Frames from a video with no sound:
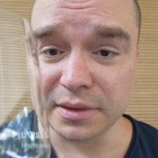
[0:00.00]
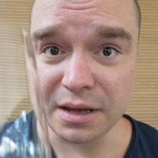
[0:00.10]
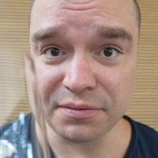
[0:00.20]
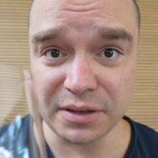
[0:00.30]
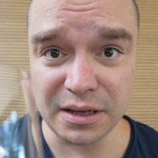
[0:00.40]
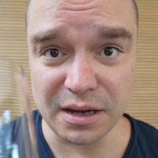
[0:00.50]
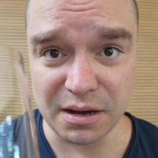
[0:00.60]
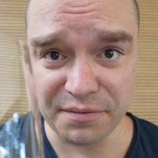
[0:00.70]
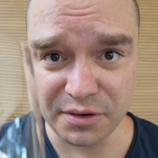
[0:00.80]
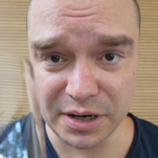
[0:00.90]
Definitely
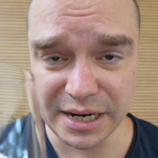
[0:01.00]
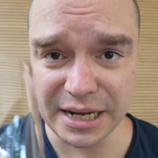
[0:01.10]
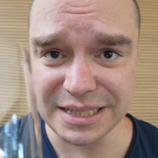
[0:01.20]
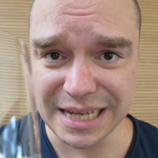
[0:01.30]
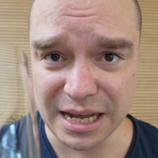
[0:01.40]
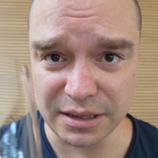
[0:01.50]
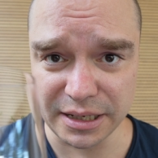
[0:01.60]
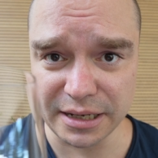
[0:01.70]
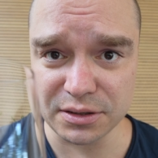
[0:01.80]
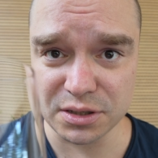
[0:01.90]
a very nice,
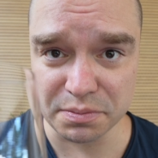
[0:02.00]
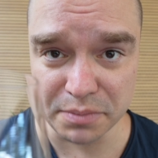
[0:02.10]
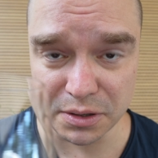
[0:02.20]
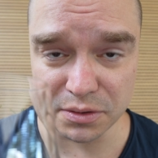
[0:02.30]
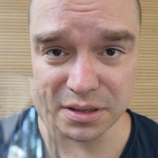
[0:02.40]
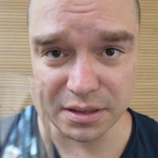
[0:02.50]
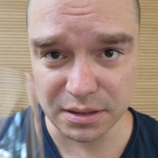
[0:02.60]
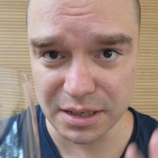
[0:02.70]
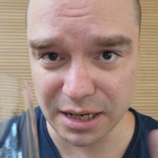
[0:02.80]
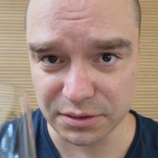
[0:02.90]
elegant, smooth,
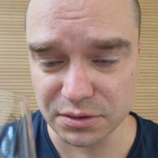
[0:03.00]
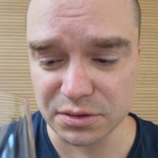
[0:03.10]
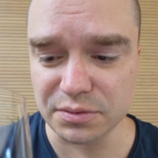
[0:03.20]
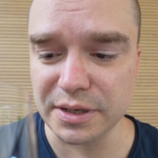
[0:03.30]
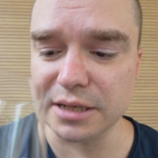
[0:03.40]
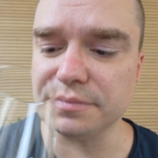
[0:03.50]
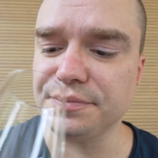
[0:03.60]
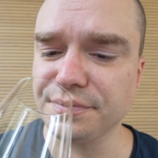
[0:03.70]
not too sweet.